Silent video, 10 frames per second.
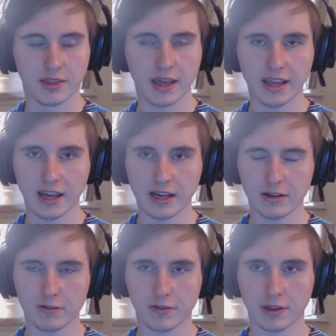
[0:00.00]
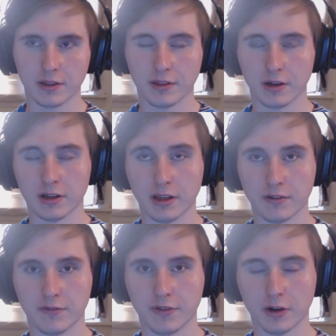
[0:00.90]
They have
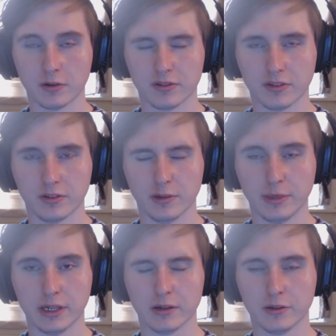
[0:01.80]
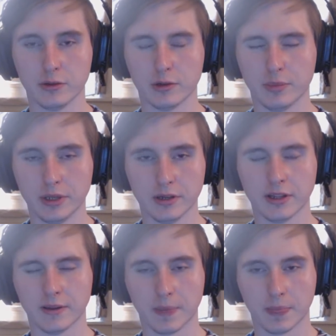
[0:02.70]
enough votes to be able to appeal
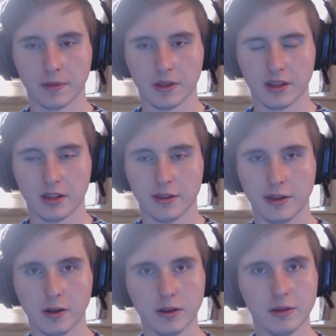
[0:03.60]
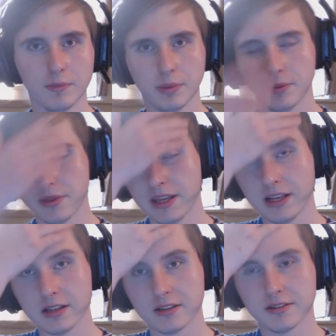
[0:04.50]
it. The only
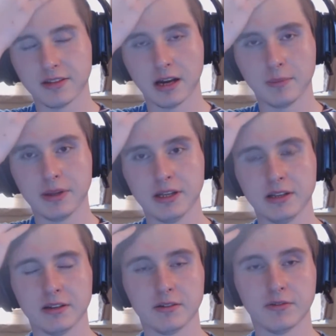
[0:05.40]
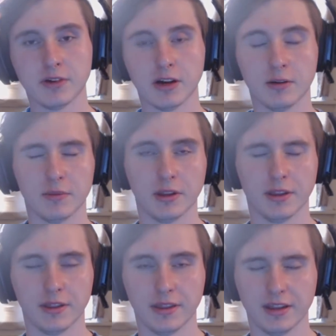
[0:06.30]
thing stopping from
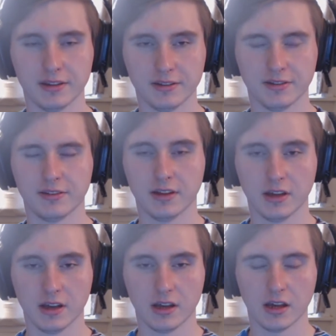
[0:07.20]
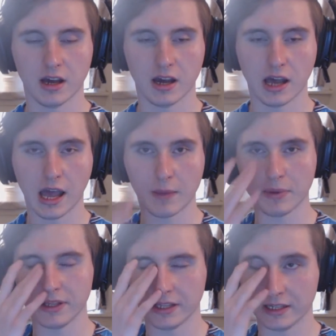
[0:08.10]
this
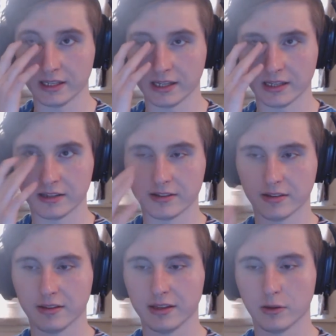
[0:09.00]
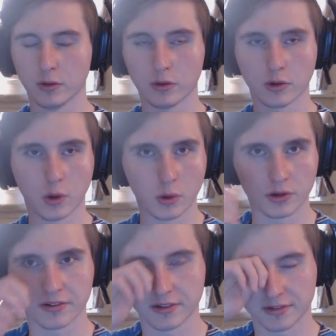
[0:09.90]
happening is the whole
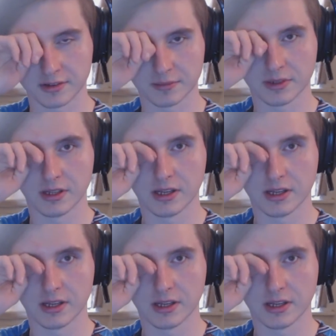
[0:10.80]
court system.